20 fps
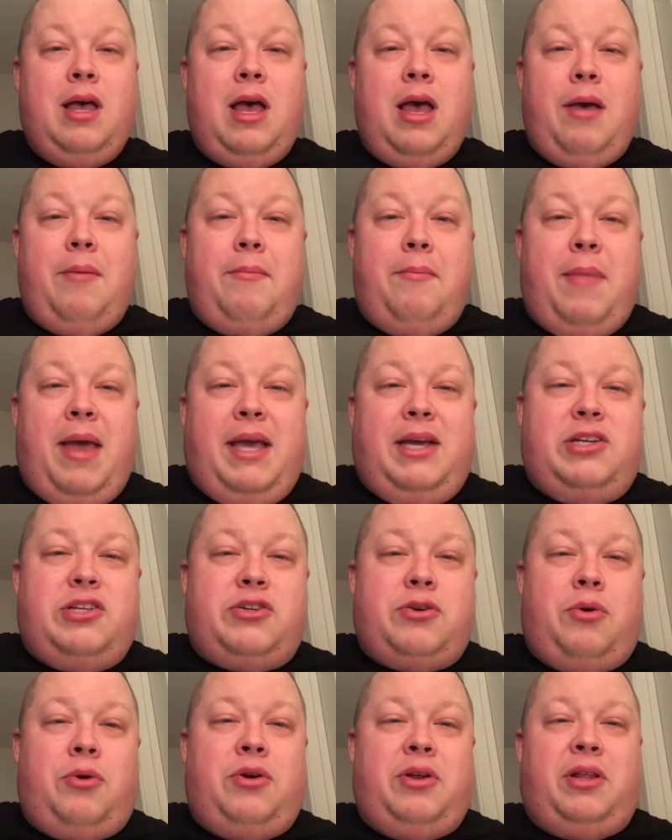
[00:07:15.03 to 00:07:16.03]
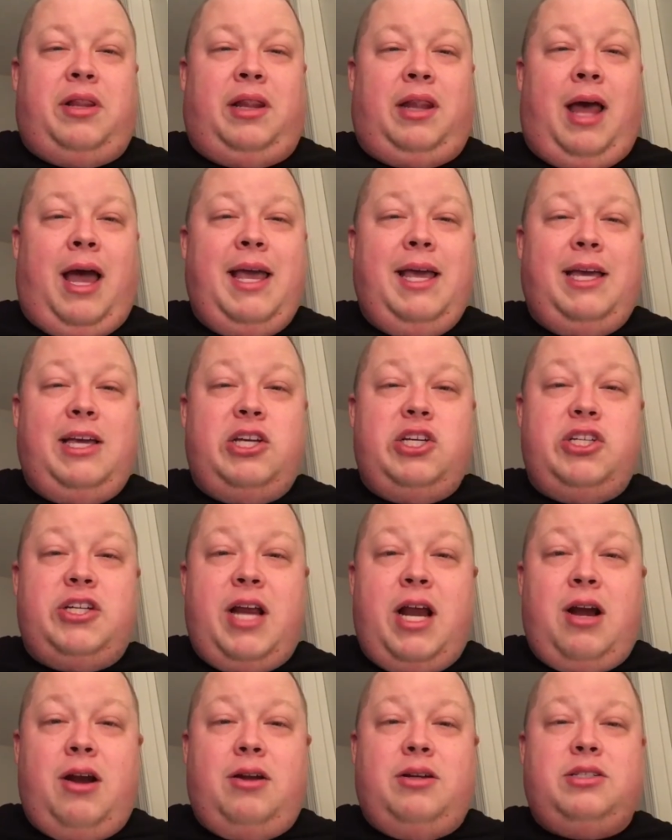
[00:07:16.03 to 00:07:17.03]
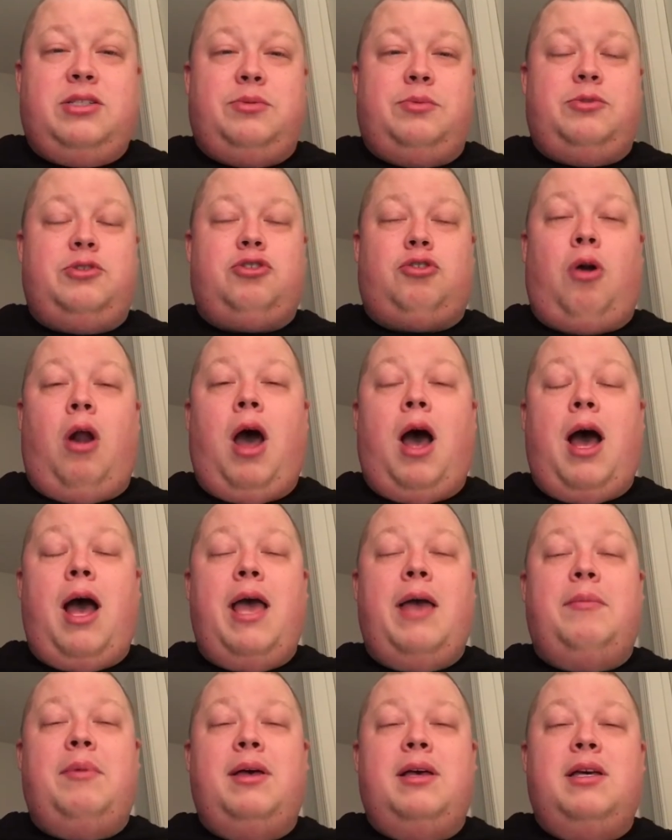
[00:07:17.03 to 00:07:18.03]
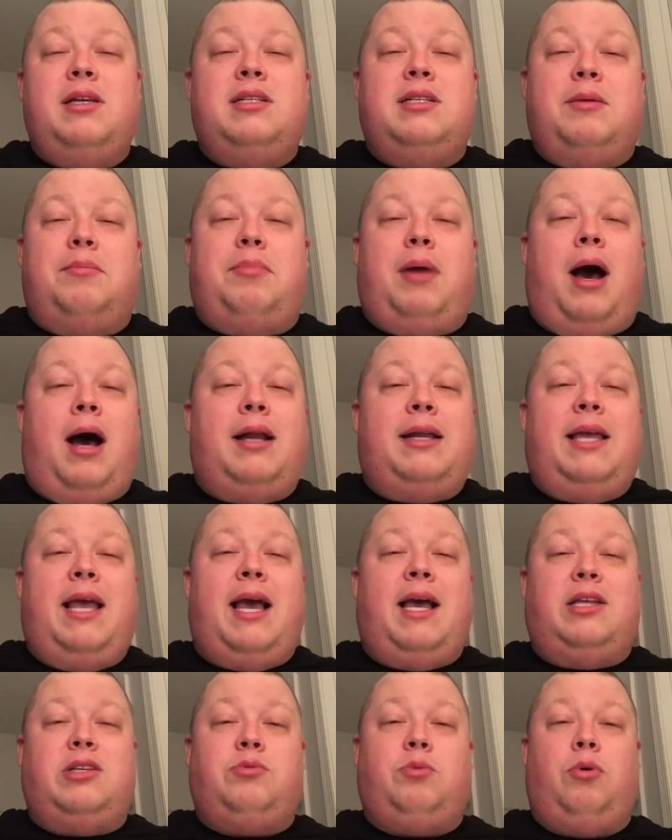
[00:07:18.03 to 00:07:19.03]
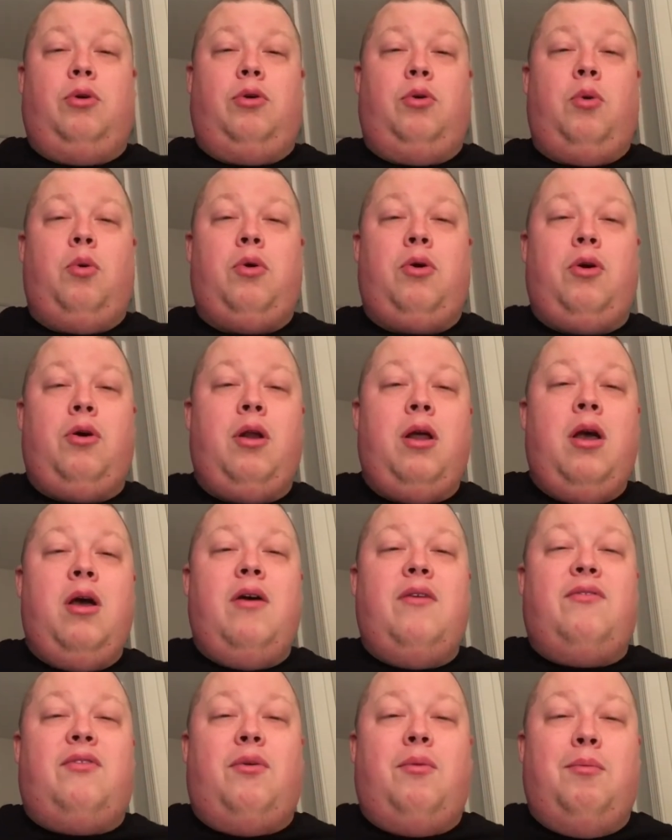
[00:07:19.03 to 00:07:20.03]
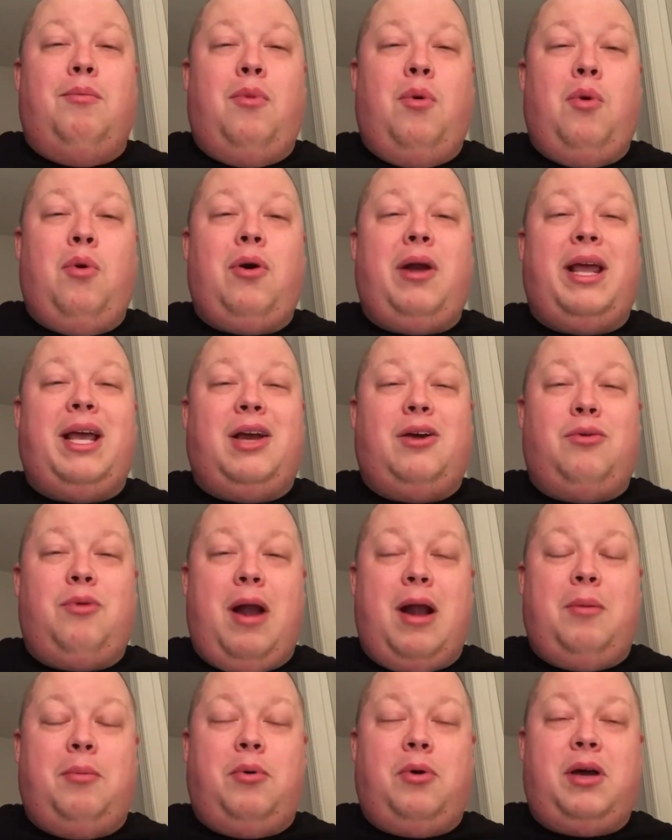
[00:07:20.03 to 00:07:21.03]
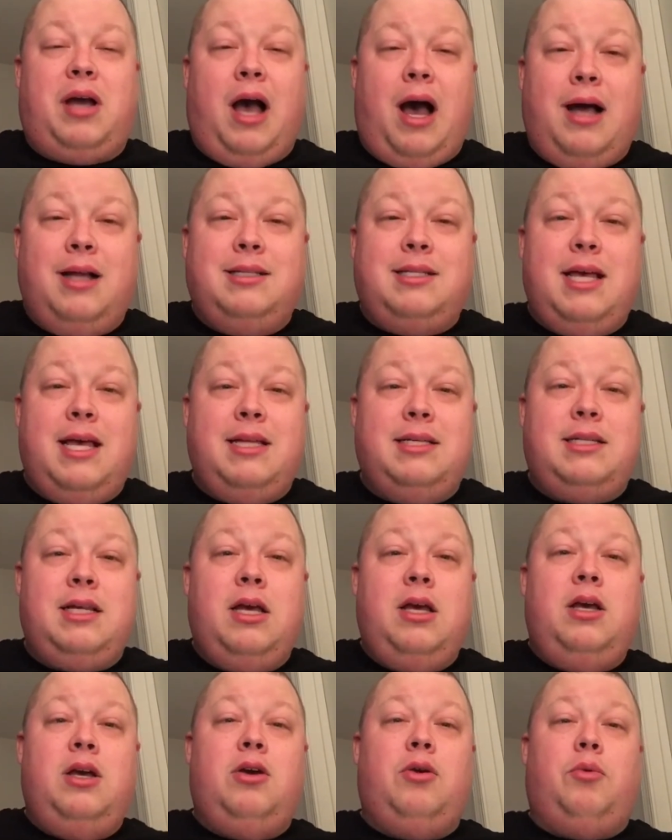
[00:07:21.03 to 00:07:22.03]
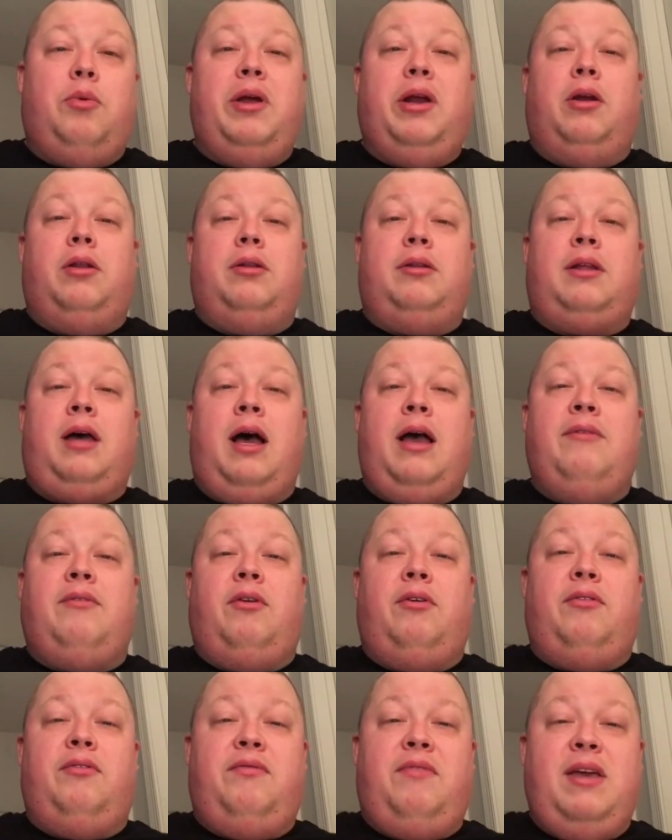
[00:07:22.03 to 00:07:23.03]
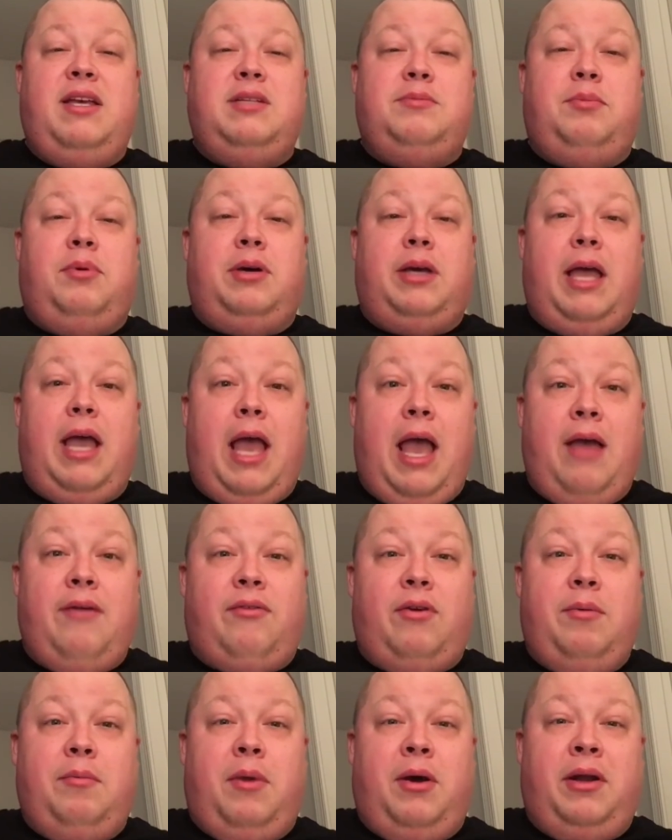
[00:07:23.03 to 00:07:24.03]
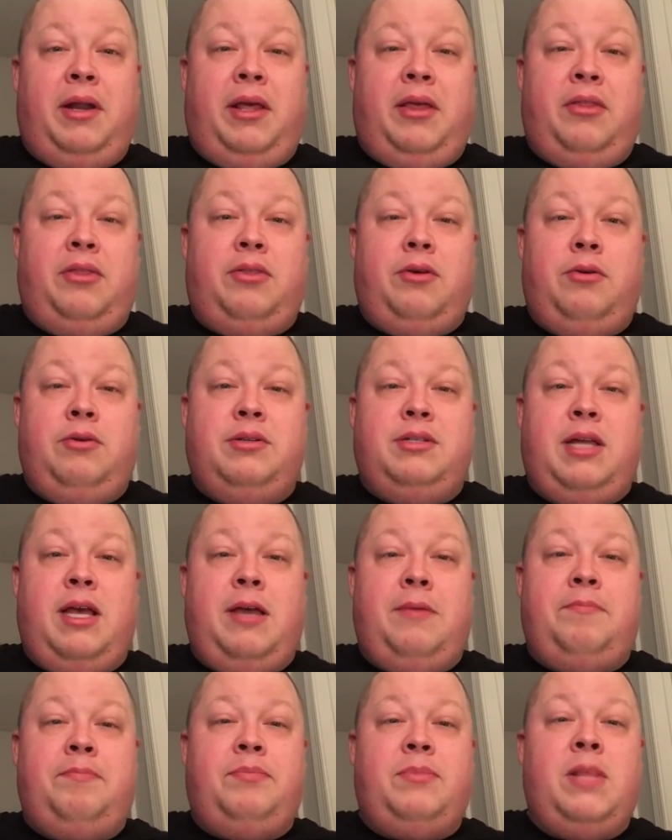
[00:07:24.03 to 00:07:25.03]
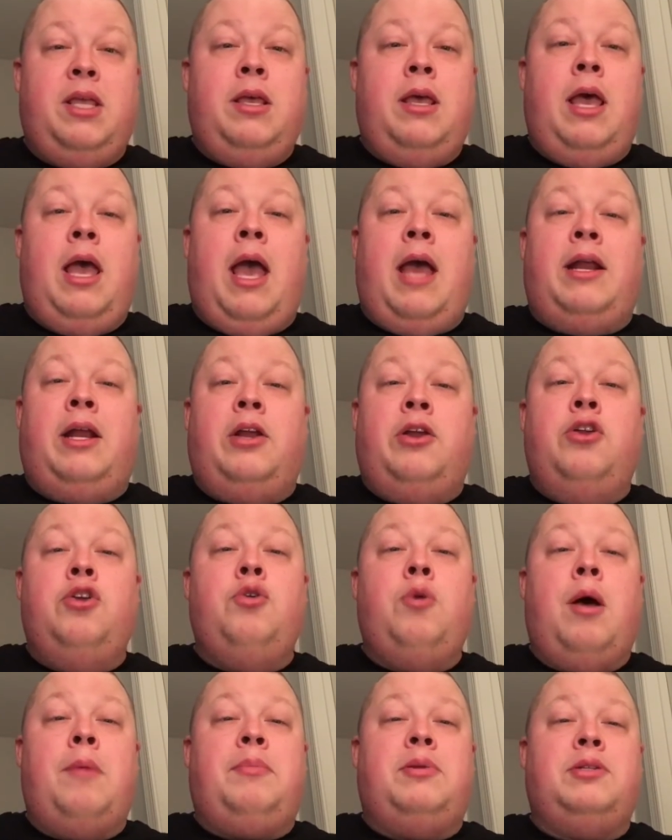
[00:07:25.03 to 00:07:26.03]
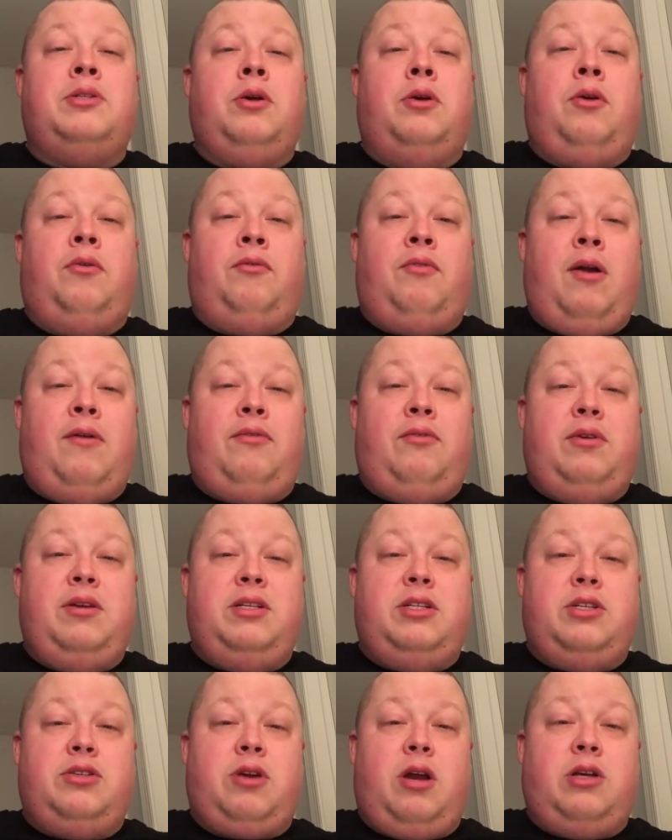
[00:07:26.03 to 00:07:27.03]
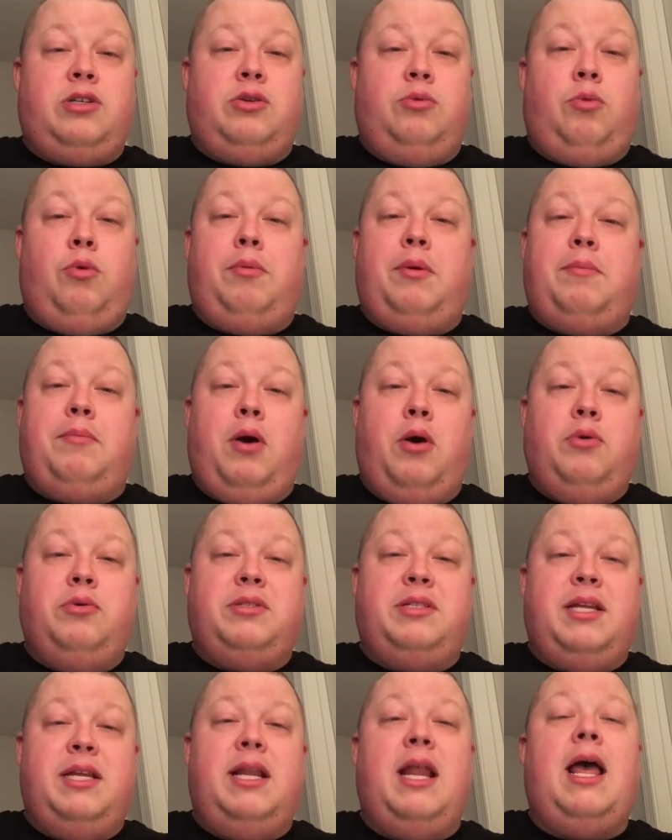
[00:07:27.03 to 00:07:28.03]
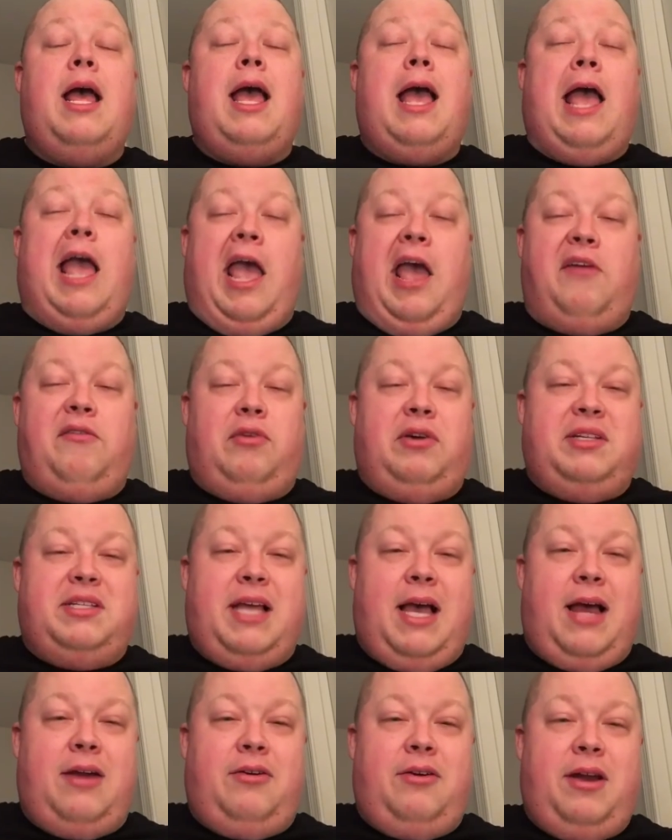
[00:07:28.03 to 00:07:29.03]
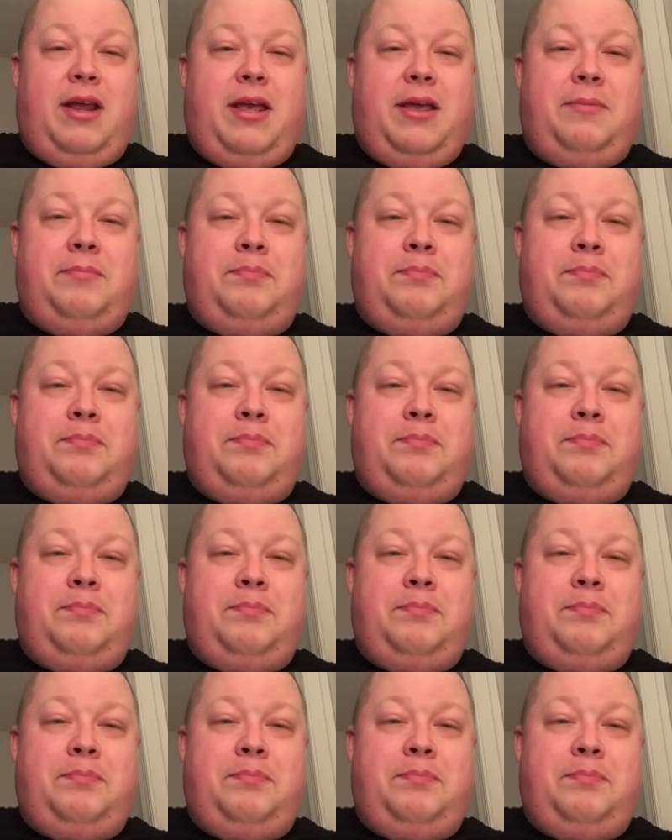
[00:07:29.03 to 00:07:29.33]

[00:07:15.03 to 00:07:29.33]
Make sure to like, share, and subscribe to Podcast World Order for more incredible content. We are live on Facebook every Monday and Thursday, and a new episode of Referee's Discretion will be posted every Saturday.